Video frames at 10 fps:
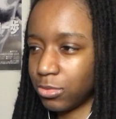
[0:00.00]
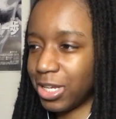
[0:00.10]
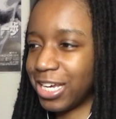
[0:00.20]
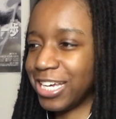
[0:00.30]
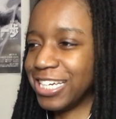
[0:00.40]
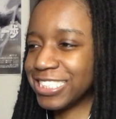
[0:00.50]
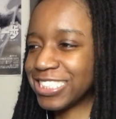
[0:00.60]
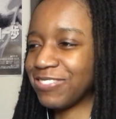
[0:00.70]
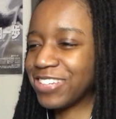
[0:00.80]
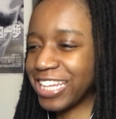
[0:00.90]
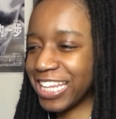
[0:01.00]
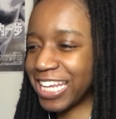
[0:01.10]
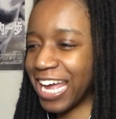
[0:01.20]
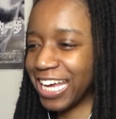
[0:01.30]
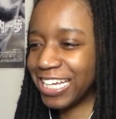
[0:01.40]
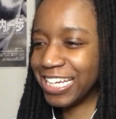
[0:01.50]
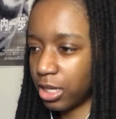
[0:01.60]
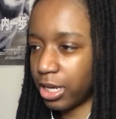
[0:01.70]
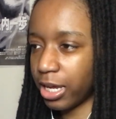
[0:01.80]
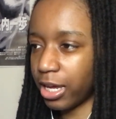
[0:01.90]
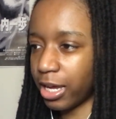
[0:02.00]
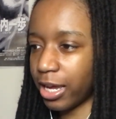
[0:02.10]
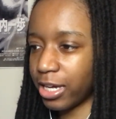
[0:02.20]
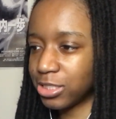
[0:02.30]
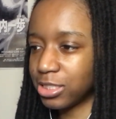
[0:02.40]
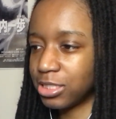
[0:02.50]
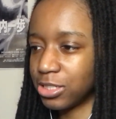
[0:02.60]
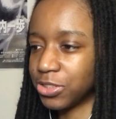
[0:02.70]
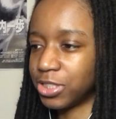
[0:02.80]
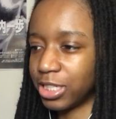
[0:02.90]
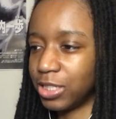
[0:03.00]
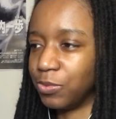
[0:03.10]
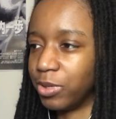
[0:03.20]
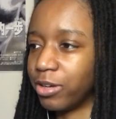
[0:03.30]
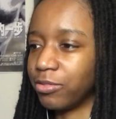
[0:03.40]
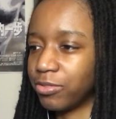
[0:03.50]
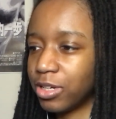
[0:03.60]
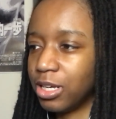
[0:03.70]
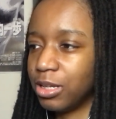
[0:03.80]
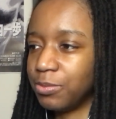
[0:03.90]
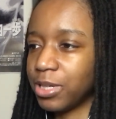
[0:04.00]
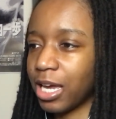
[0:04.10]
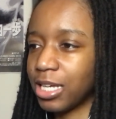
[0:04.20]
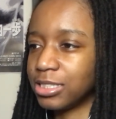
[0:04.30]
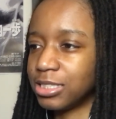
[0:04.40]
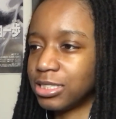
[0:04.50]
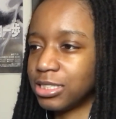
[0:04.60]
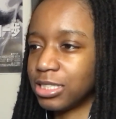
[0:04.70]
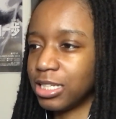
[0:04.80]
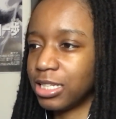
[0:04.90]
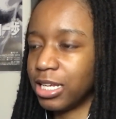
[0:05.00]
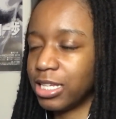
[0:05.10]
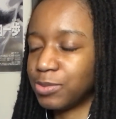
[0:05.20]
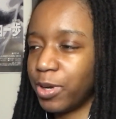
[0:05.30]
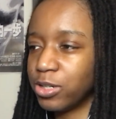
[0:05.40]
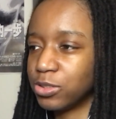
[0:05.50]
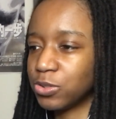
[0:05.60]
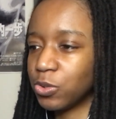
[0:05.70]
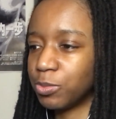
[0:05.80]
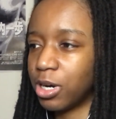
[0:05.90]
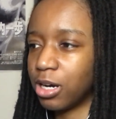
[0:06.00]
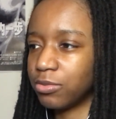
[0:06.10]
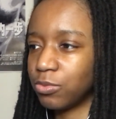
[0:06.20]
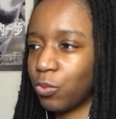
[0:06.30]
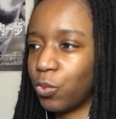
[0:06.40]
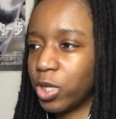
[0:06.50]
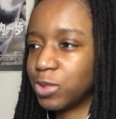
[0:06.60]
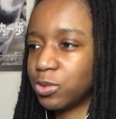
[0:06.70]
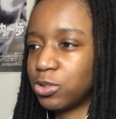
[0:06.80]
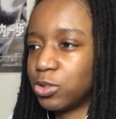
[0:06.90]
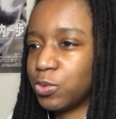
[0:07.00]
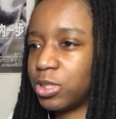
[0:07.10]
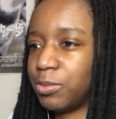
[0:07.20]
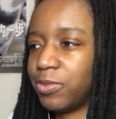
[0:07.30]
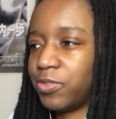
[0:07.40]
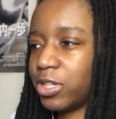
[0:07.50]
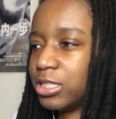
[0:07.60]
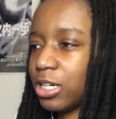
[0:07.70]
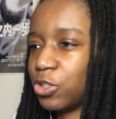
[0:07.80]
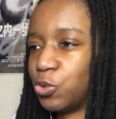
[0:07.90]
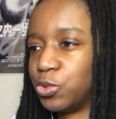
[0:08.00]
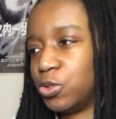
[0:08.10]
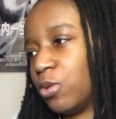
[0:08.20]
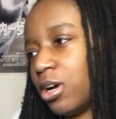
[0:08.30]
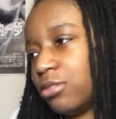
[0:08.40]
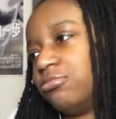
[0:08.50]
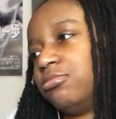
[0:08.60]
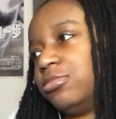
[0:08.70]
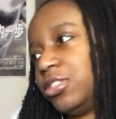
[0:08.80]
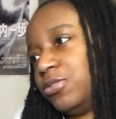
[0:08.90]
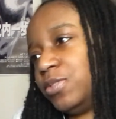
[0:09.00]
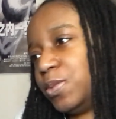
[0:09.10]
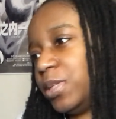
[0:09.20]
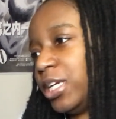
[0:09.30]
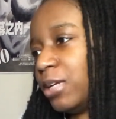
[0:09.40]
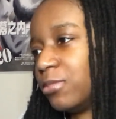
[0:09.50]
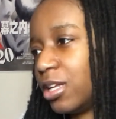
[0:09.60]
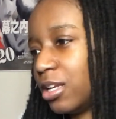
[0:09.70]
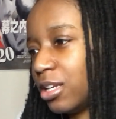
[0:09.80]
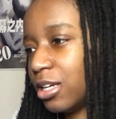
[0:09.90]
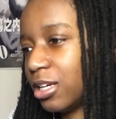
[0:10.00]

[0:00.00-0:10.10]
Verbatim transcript: Yeah, something like that. And I, I actually seriously think he would have because his parents sold him off. What are you supposed to do with him if he's not going to do what you want? So you would eat him then.